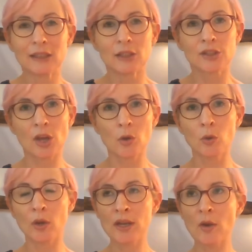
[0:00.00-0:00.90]

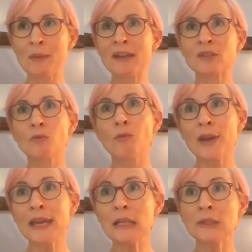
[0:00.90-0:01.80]
So, it makes a
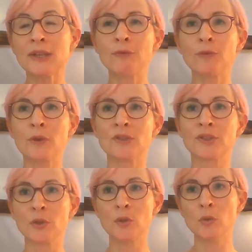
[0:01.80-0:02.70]
real difference
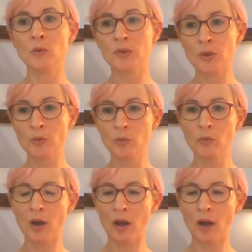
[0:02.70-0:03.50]
to